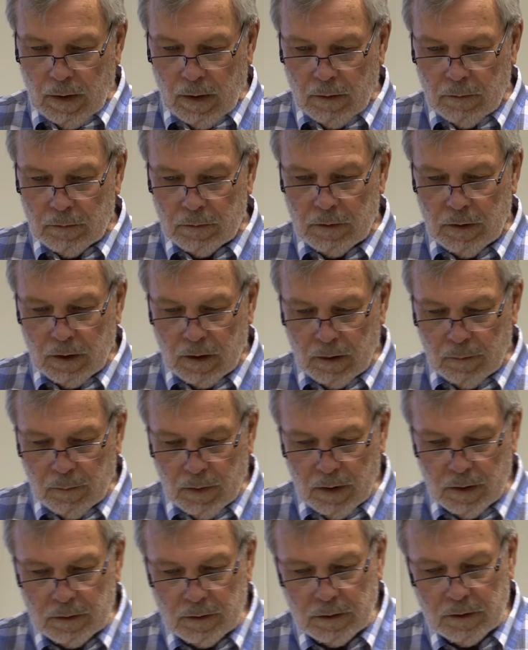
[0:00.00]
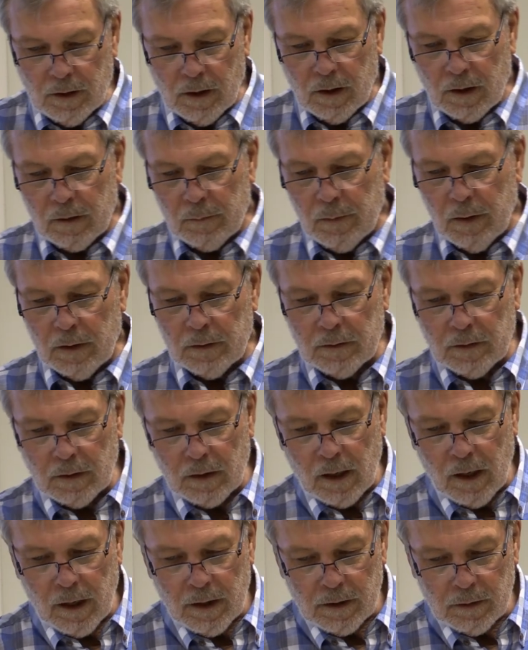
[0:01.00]
And we'll take a minute to talk about the
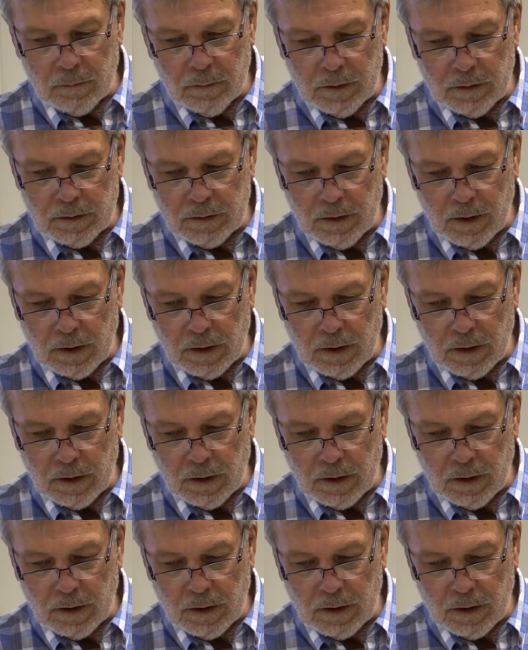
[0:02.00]
line that went to